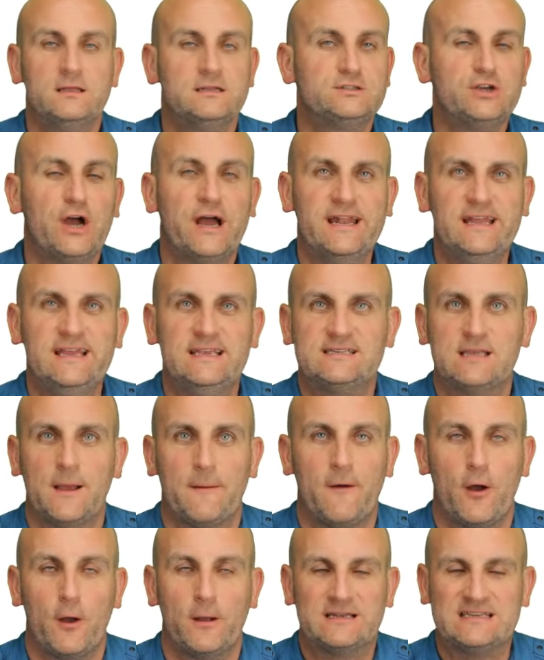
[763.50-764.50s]
Chinese
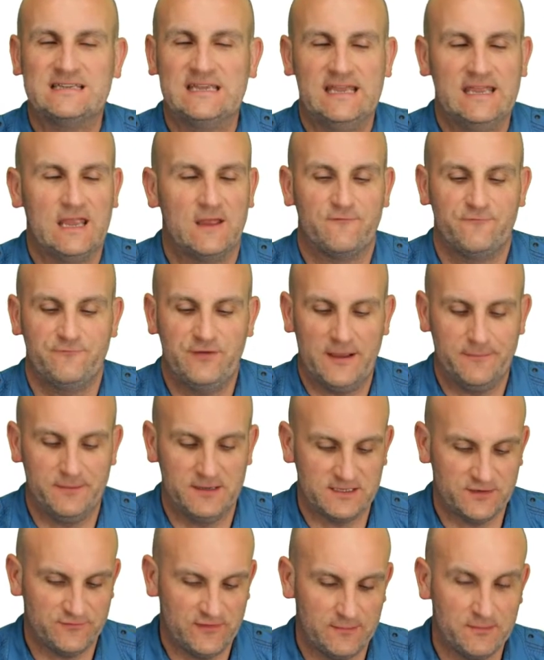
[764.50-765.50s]
tea,
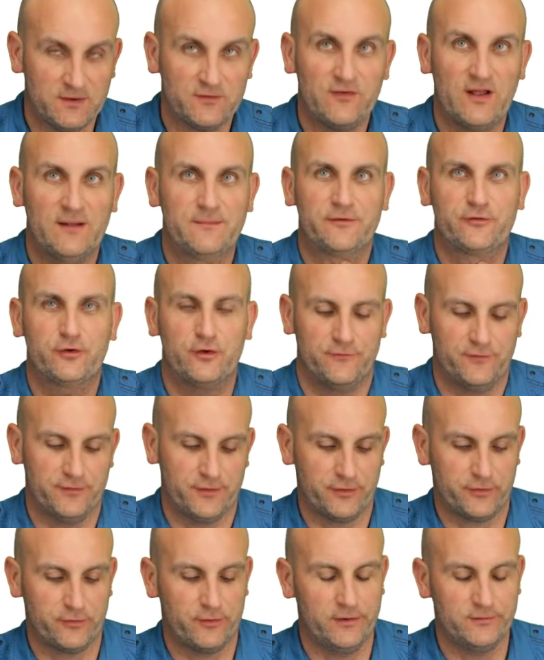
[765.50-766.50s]
fabulous, fabulous, fabulous, good for
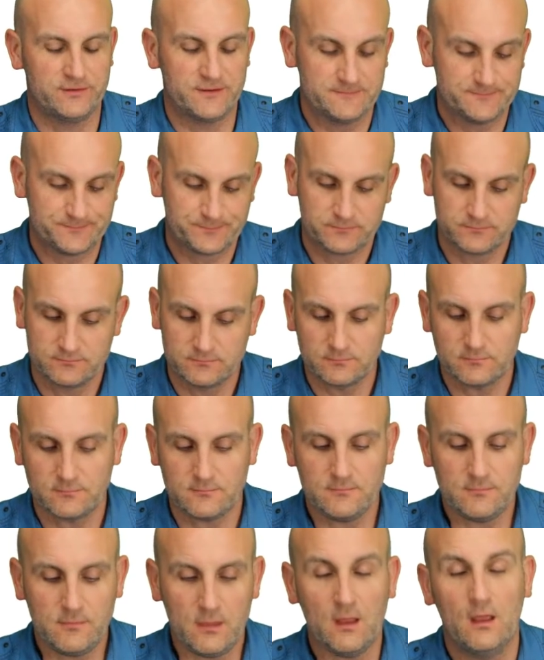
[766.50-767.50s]
the throat.
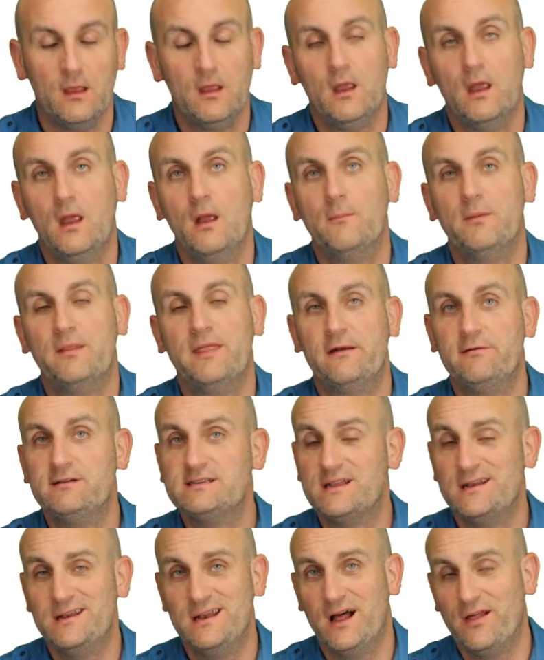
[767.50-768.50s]
But there
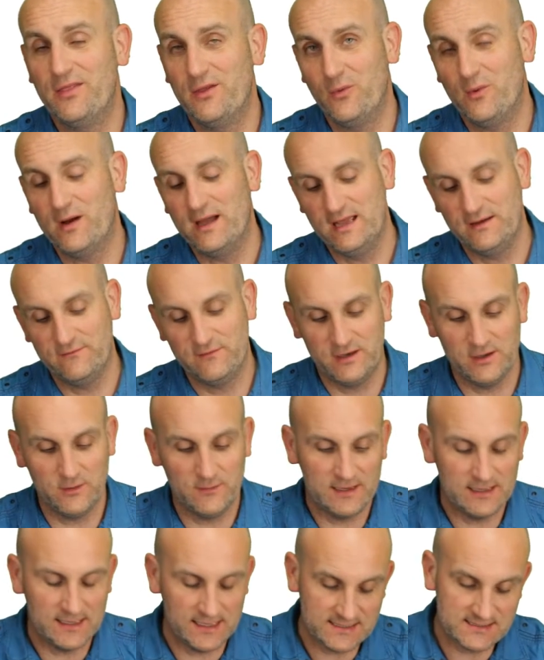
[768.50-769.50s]
is another way of
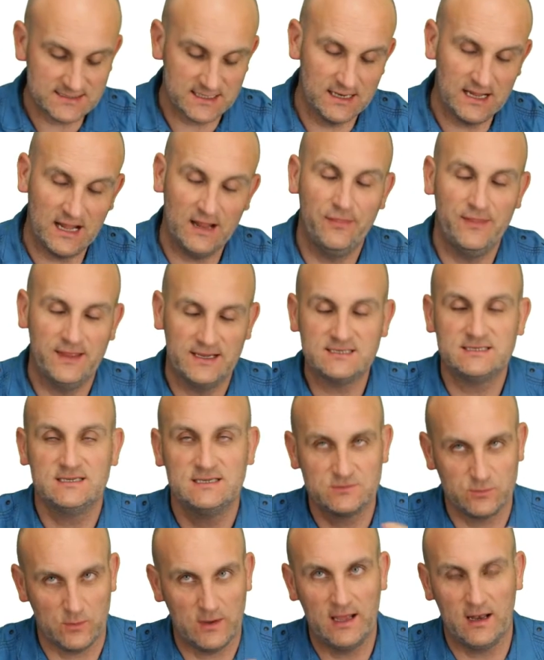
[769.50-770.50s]
doing this, and this
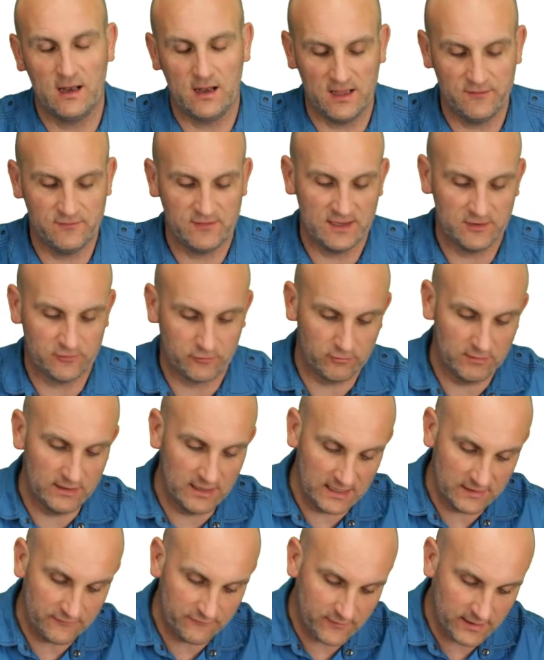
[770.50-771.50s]
is where life gets
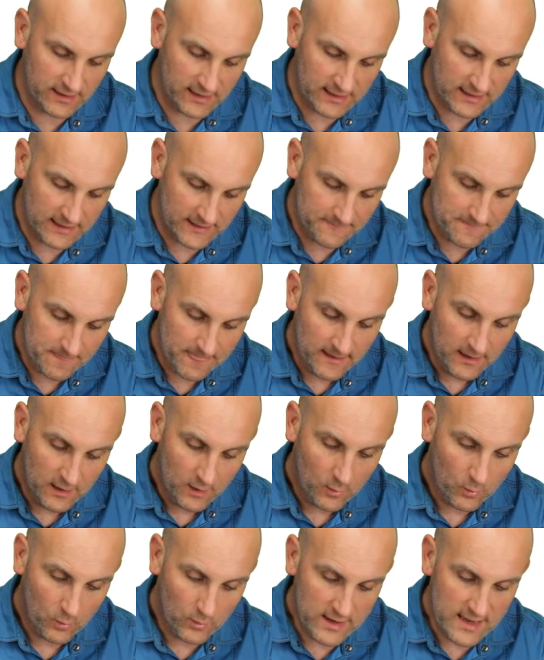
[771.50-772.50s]
really funky.
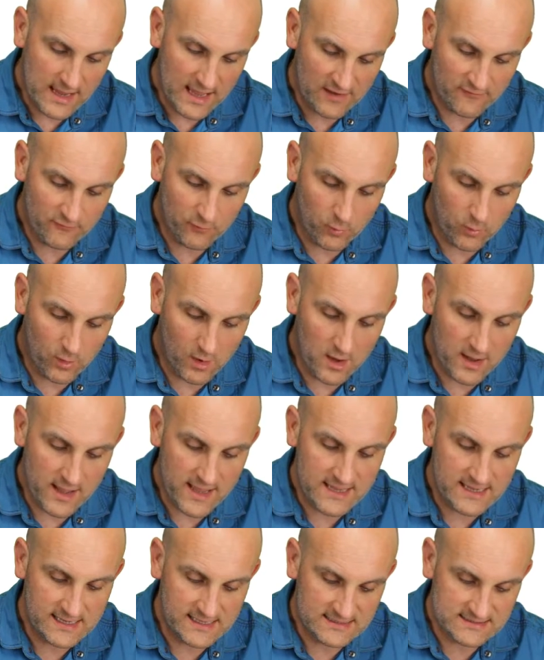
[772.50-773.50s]
We have
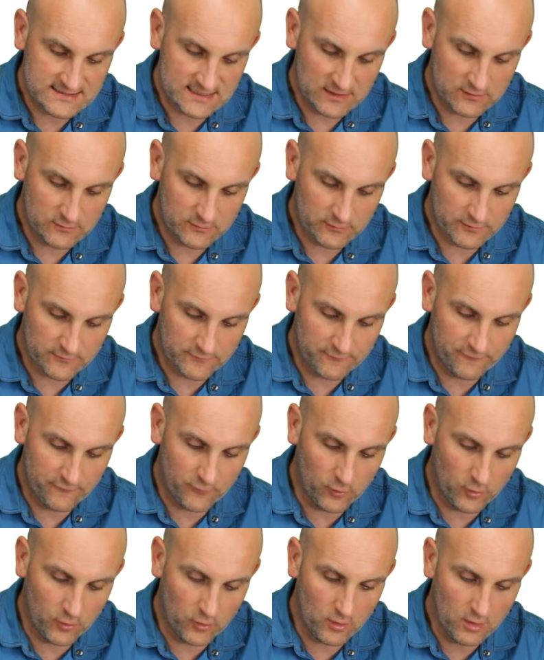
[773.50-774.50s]
y is equal to
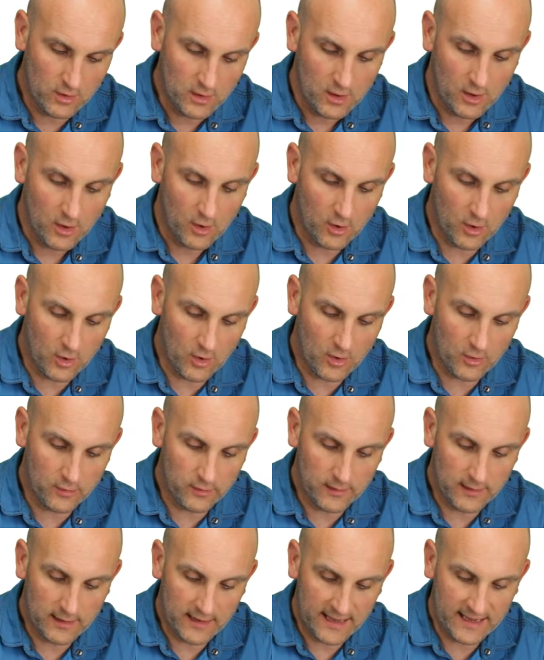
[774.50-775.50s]
4
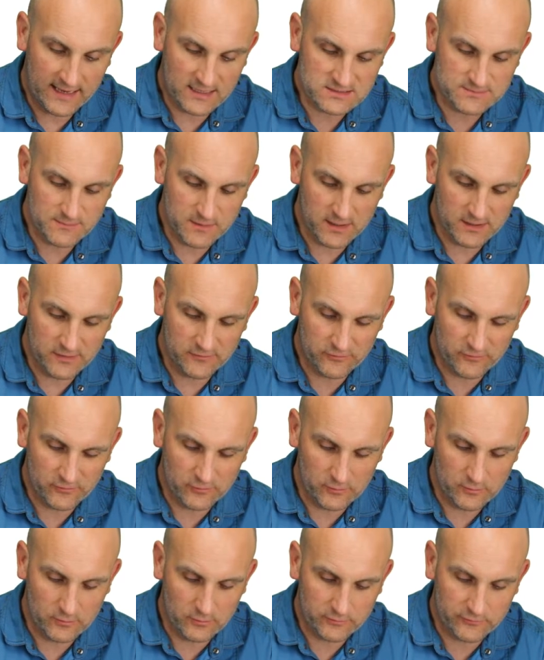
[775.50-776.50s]
on x minus
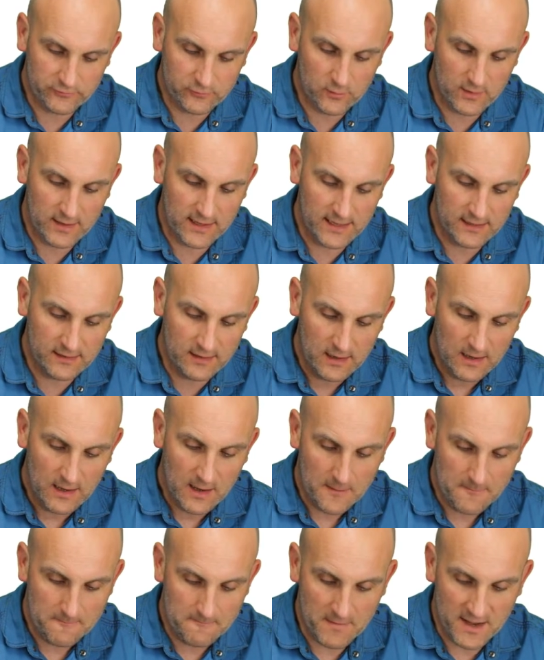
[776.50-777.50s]
2 all squared
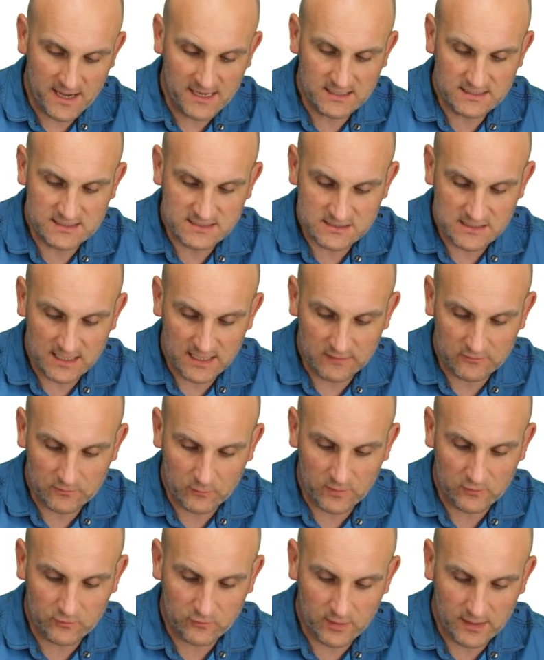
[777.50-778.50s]
minus 6,
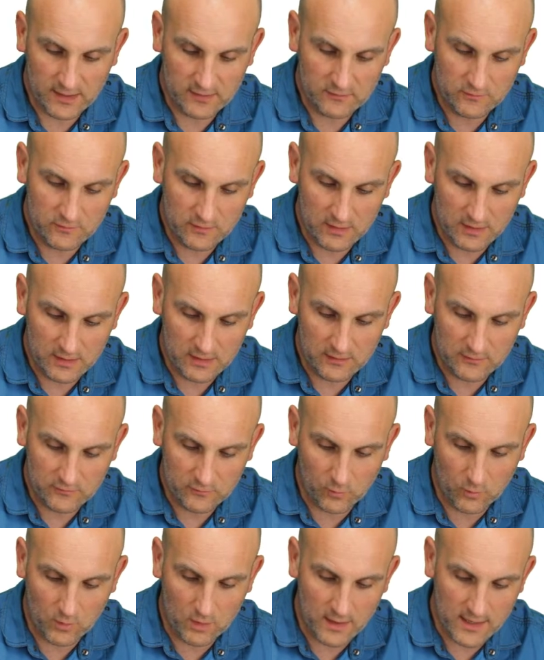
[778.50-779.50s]
and we're trying to turn it
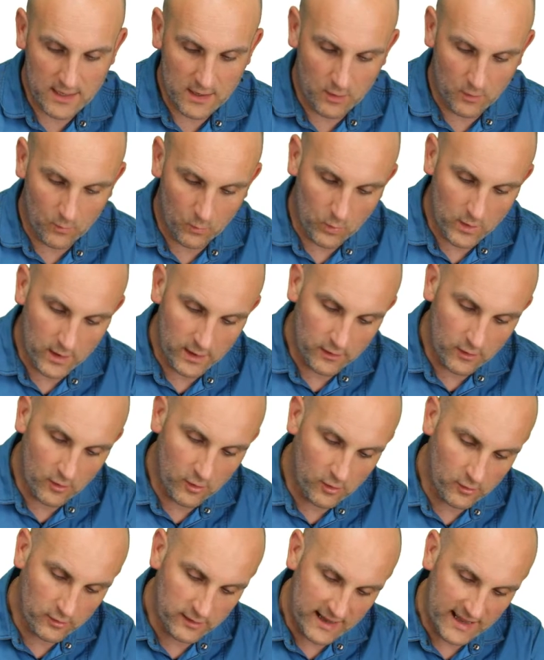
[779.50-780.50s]
into y on 1
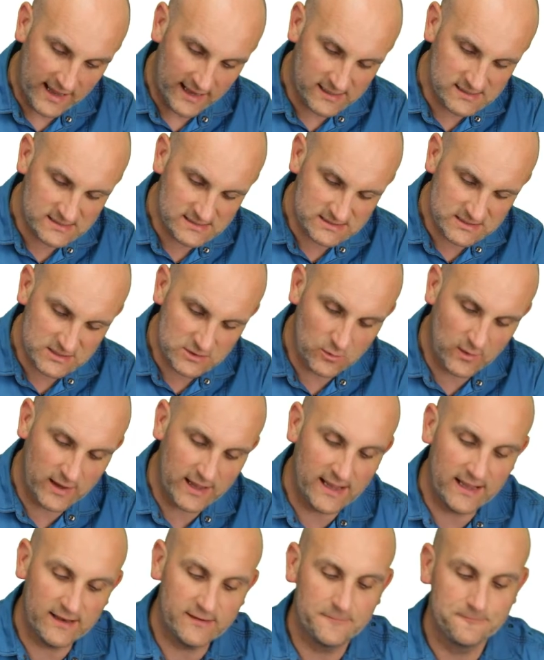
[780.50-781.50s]
on x
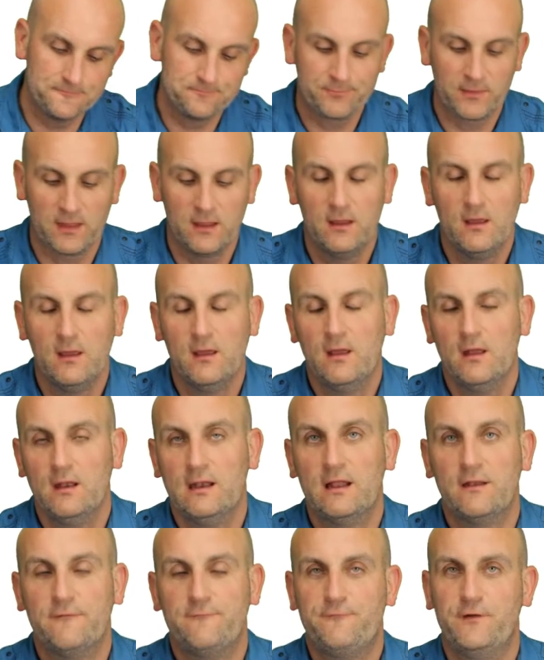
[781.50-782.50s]
squared.
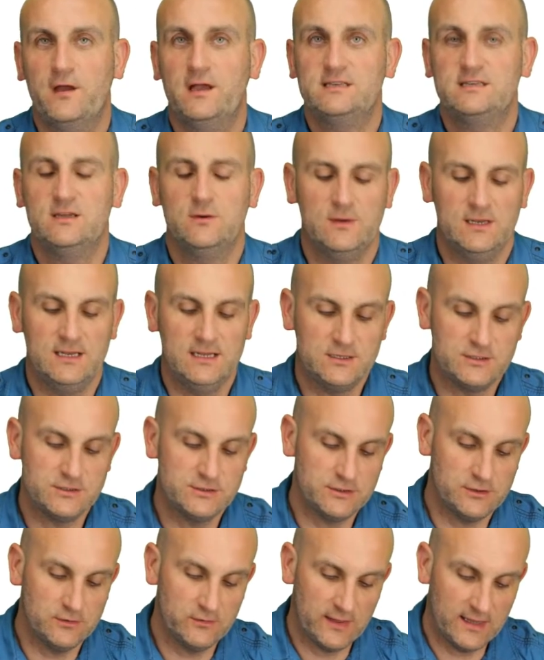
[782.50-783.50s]
Now, the first thing we need to
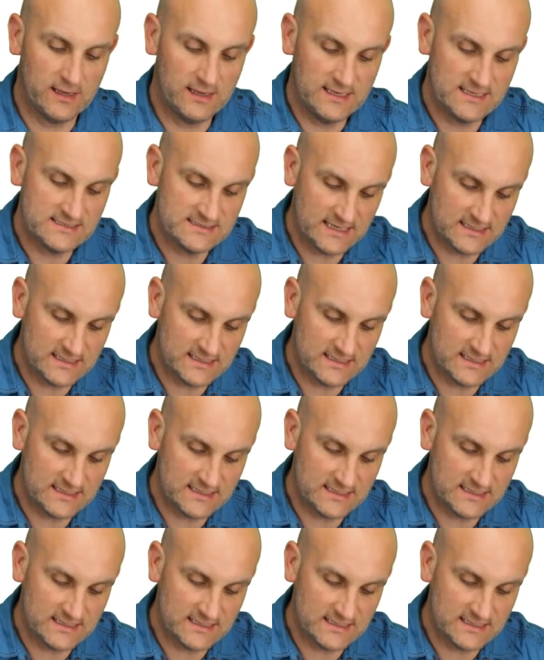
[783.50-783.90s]
do then is